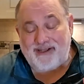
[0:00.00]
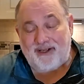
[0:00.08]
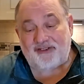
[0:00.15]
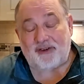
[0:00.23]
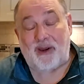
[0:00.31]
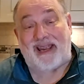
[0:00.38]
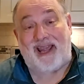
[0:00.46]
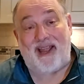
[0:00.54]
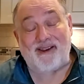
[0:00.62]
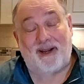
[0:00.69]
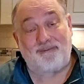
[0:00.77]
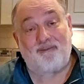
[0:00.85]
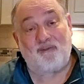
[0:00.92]
So again,
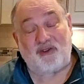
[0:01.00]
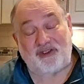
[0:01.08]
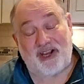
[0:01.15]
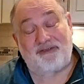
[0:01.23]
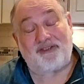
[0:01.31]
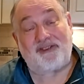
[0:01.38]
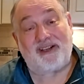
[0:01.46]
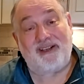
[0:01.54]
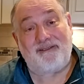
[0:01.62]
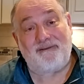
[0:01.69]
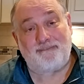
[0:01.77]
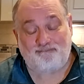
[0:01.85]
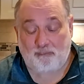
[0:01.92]
I'm Chef
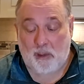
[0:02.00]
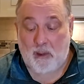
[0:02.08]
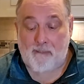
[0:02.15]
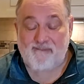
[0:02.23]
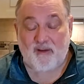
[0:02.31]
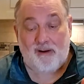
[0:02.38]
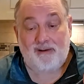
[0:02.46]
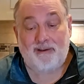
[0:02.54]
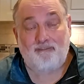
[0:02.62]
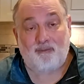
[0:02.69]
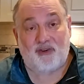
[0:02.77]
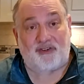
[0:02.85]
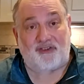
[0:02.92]
Steve.
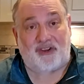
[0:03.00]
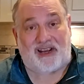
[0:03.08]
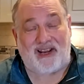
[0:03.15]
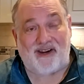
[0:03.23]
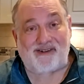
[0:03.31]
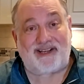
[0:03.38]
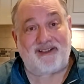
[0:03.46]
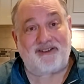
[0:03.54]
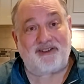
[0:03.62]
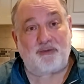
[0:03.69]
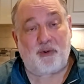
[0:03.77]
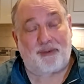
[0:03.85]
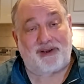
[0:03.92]
This is the Care
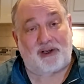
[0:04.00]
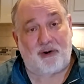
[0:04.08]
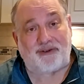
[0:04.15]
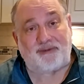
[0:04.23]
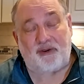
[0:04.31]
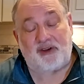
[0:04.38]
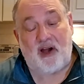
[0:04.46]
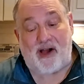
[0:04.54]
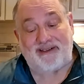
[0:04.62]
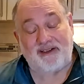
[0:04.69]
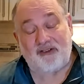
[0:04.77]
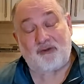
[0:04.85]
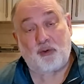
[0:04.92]
Kitchen where we cook with
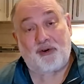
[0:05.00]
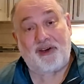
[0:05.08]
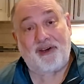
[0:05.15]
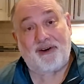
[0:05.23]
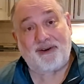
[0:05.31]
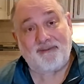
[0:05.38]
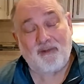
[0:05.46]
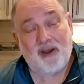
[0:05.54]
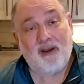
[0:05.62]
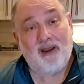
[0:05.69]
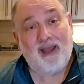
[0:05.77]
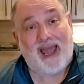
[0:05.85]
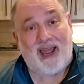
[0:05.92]
kindness. We're here
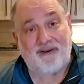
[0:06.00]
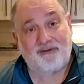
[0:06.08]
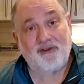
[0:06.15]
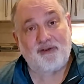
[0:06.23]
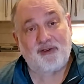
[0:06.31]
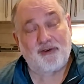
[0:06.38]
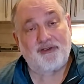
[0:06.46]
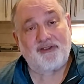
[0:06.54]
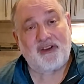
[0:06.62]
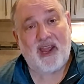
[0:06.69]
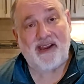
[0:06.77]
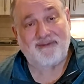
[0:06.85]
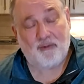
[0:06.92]
every
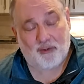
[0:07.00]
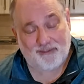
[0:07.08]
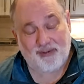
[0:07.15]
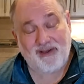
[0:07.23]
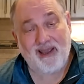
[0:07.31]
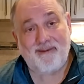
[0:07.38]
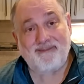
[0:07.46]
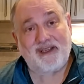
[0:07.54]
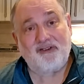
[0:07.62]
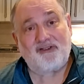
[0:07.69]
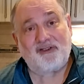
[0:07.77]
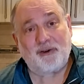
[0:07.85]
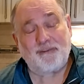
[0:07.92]
Thursday, 1 p.m.
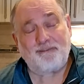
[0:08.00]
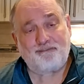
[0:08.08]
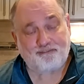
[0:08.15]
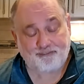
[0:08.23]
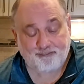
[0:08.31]
Eastern.